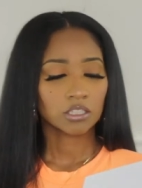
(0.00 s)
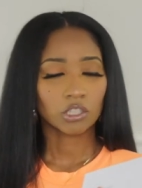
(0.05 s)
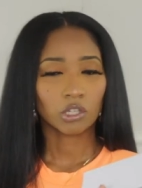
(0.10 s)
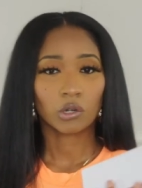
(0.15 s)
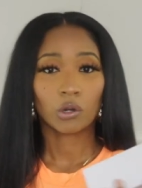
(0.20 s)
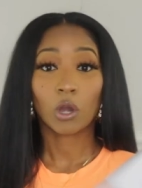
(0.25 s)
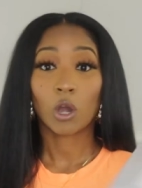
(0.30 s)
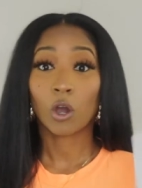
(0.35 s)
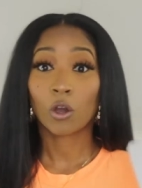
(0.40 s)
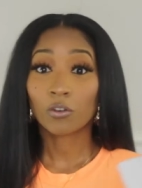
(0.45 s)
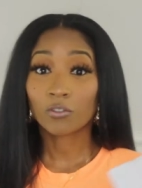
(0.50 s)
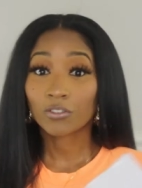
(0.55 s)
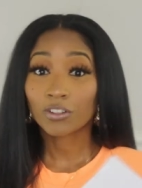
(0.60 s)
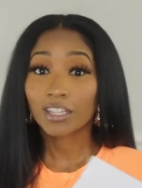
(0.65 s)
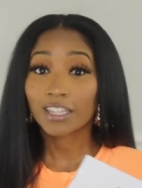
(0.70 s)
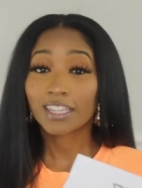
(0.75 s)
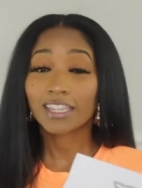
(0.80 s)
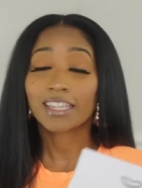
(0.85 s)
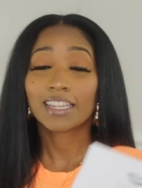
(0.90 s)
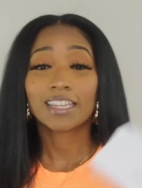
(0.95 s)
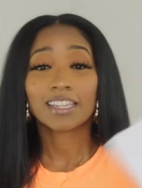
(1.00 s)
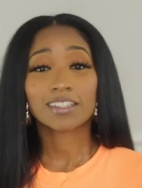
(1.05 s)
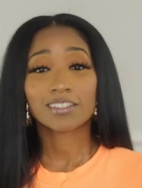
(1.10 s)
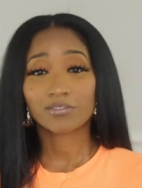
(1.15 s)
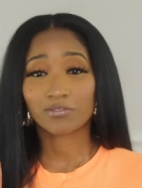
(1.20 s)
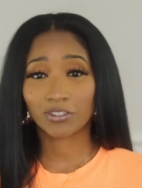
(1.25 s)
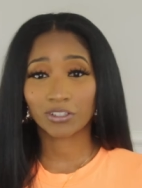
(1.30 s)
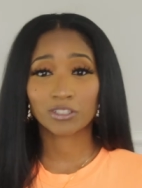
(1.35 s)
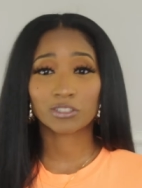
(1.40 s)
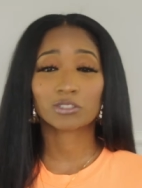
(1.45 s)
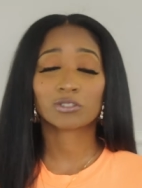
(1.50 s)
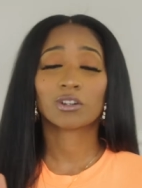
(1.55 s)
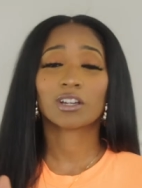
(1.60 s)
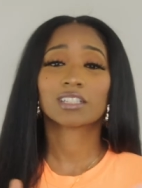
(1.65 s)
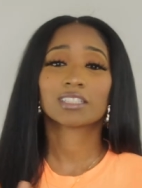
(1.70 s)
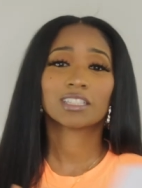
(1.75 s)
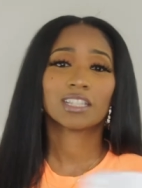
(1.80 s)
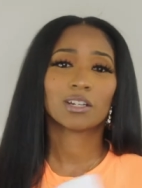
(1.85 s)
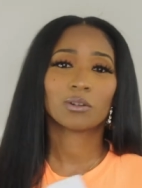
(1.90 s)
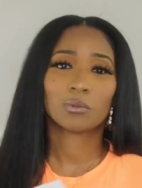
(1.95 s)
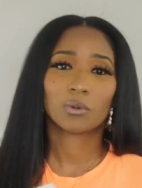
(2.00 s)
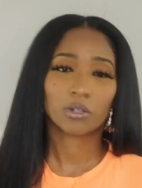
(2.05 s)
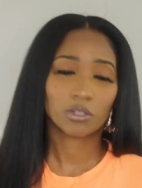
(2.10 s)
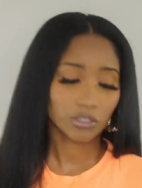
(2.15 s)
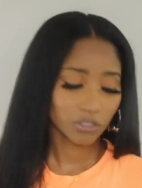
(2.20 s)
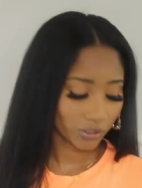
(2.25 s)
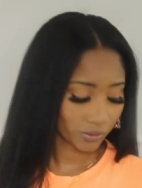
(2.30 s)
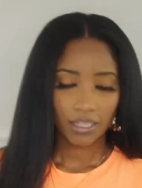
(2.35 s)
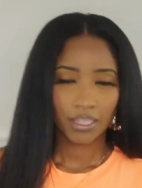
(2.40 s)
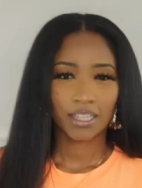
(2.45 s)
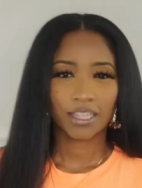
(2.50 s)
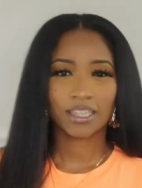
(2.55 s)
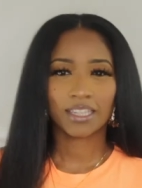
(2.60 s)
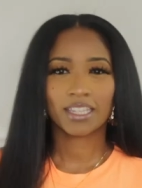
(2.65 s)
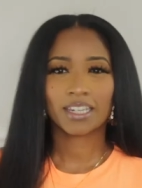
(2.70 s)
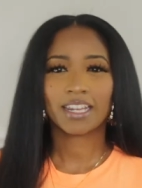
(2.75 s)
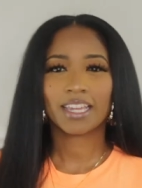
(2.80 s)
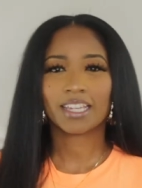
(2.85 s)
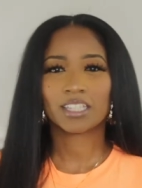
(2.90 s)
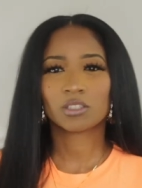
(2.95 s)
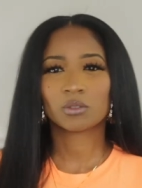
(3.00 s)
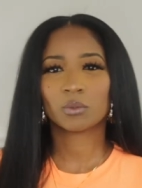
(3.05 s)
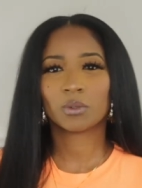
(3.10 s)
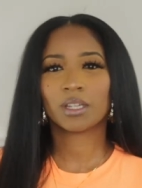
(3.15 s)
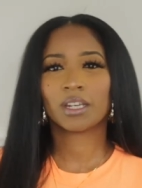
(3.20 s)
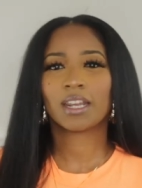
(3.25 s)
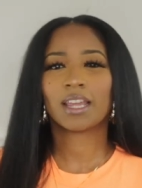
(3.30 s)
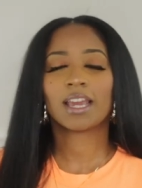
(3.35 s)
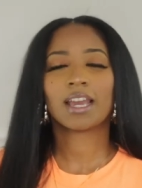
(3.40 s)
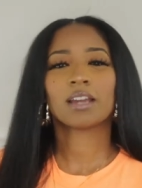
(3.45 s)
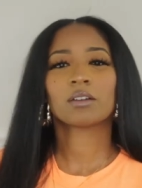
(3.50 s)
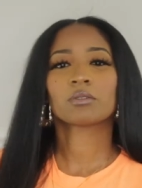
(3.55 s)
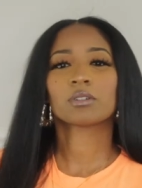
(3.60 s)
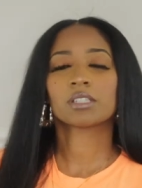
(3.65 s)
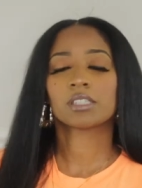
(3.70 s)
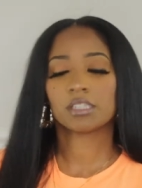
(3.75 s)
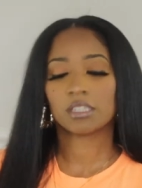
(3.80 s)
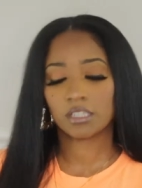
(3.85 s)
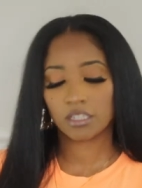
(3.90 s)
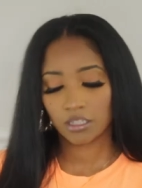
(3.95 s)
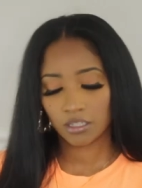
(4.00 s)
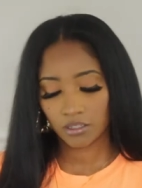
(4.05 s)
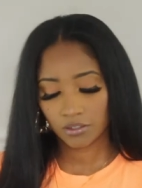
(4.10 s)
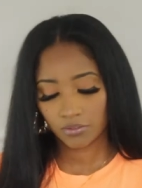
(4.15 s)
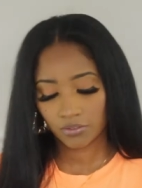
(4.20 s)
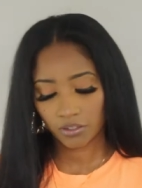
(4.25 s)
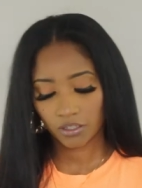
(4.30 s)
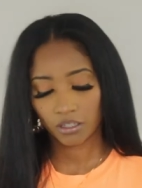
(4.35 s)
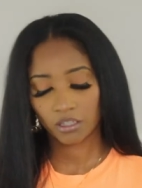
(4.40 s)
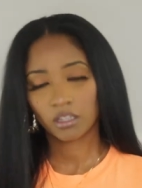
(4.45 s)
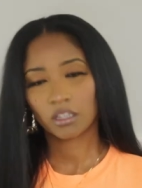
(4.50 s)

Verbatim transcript: So hopefully, fingers crossed that it works. And the next one I received